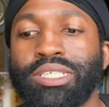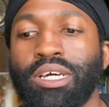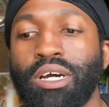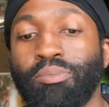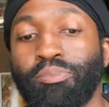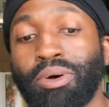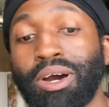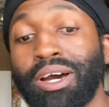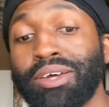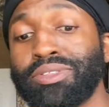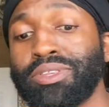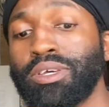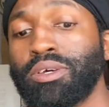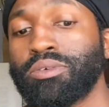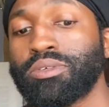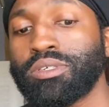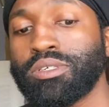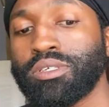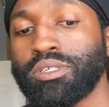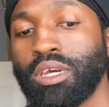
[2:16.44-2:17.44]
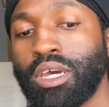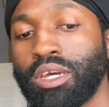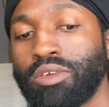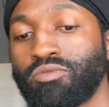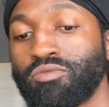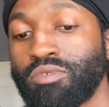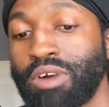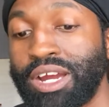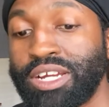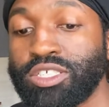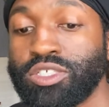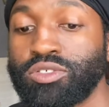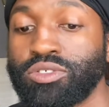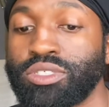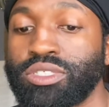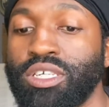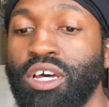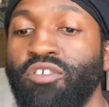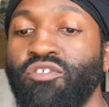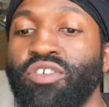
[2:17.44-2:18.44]
apotheosis, and rational
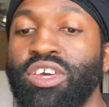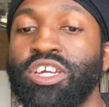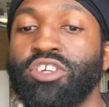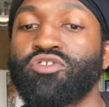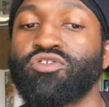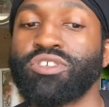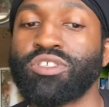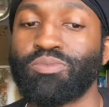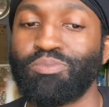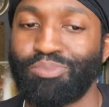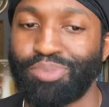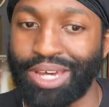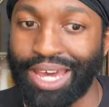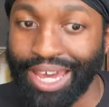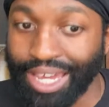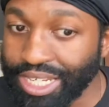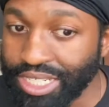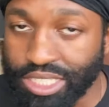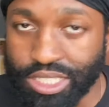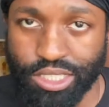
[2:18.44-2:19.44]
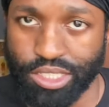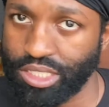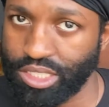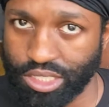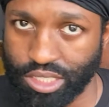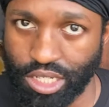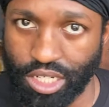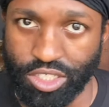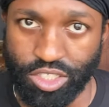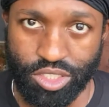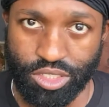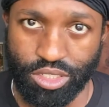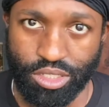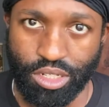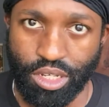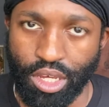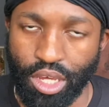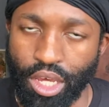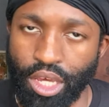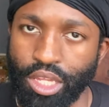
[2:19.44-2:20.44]
self-interest back into the discussion.
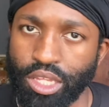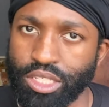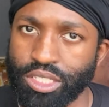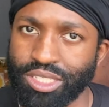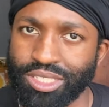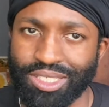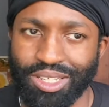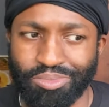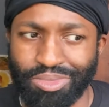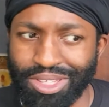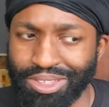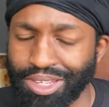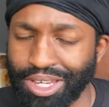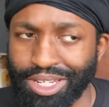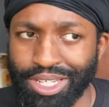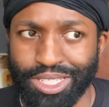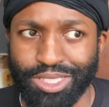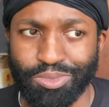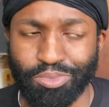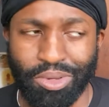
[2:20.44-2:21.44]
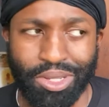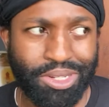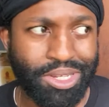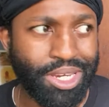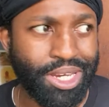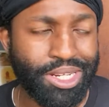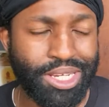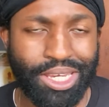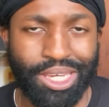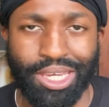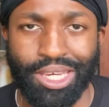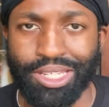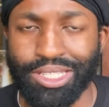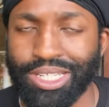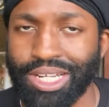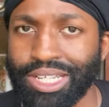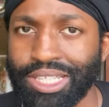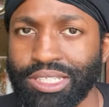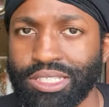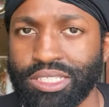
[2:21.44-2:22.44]
This is something that has been kind of kicked
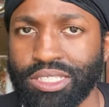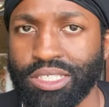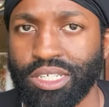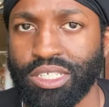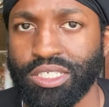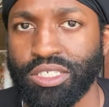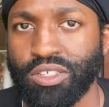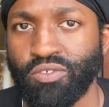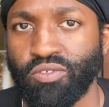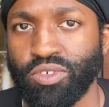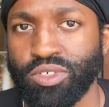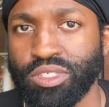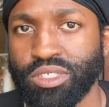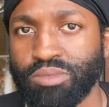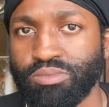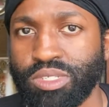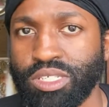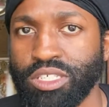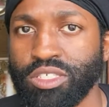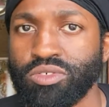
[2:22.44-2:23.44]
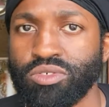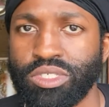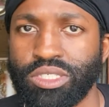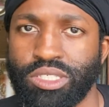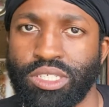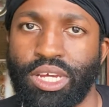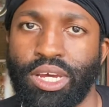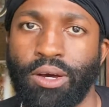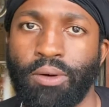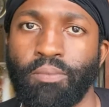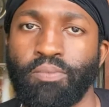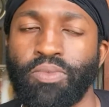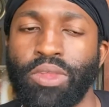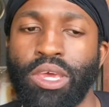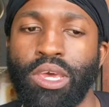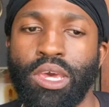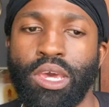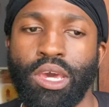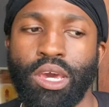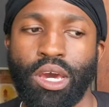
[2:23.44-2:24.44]
out of the discussion for some centuries now,
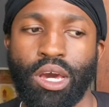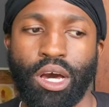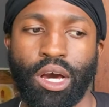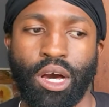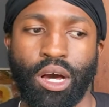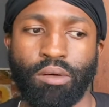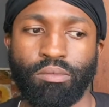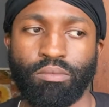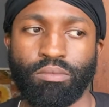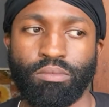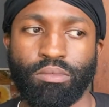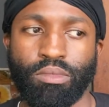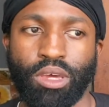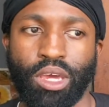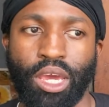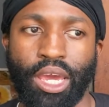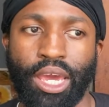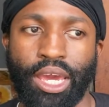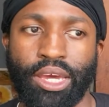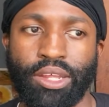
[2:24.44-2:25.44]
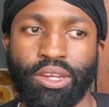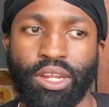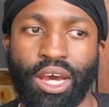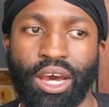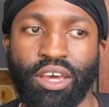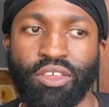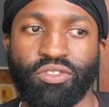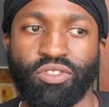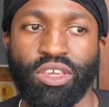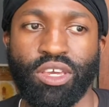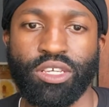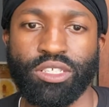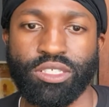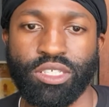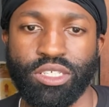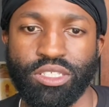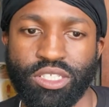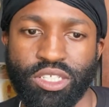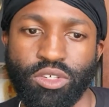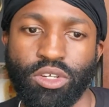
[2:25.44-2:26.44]
and I think it's
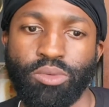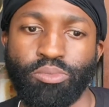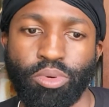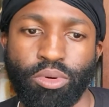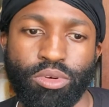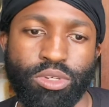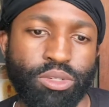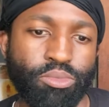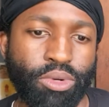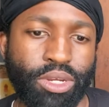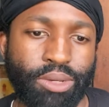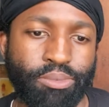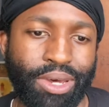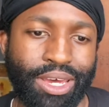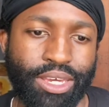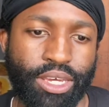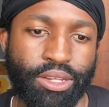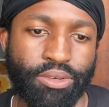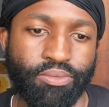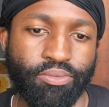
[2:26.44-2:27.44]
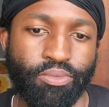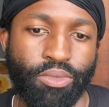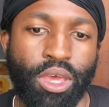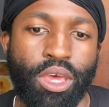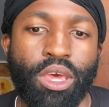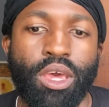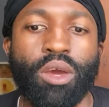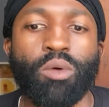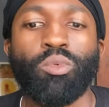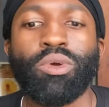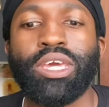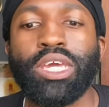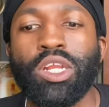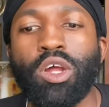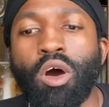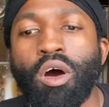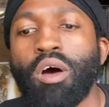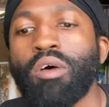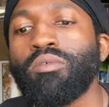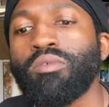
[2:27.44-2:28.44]
important to bring it back in. We can
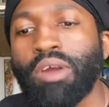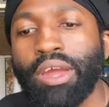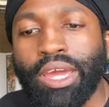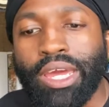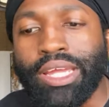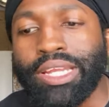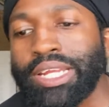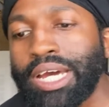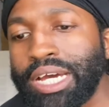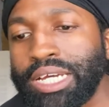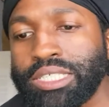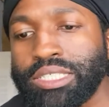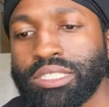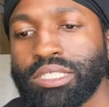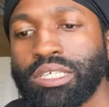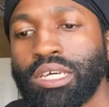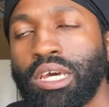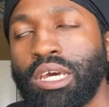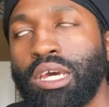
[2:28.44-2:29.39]
all recognize